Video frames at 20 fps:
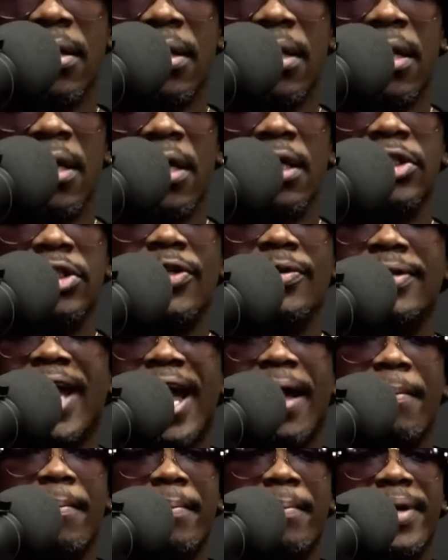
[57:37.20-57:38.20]
to
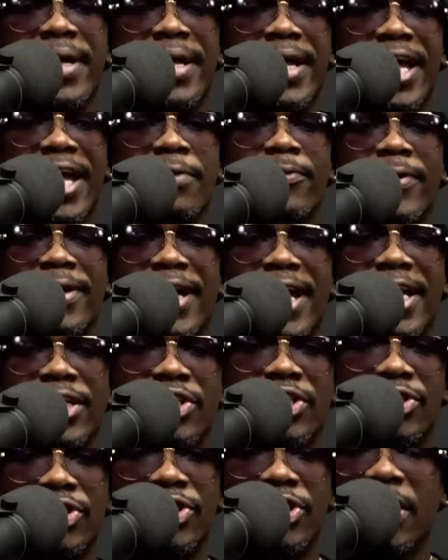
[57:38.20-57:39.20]
not be in
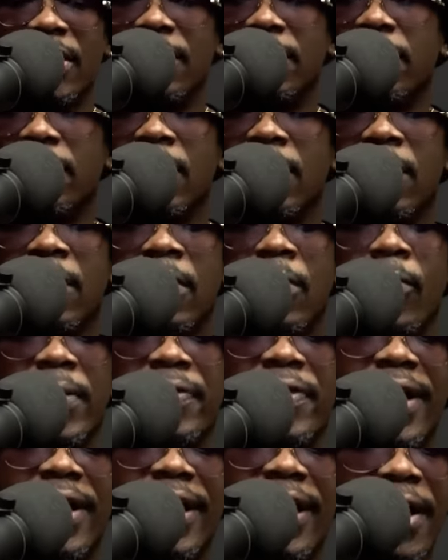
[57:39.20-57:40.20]
relationship with
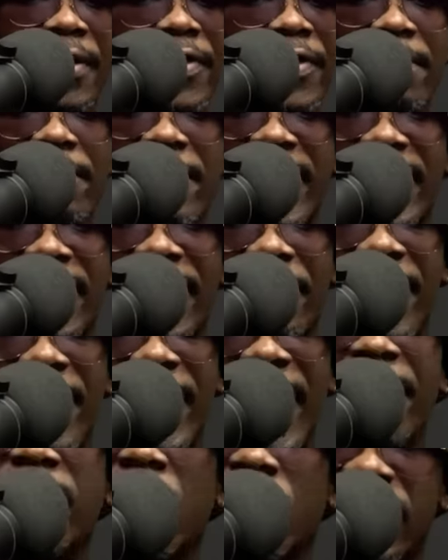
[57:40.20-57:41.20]
the other men in my life
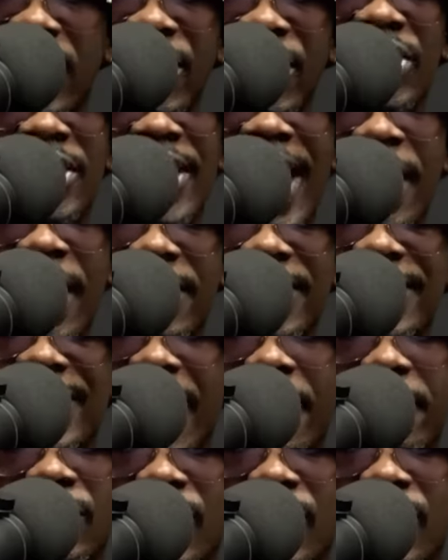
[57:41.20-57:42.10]
because he's same, same gender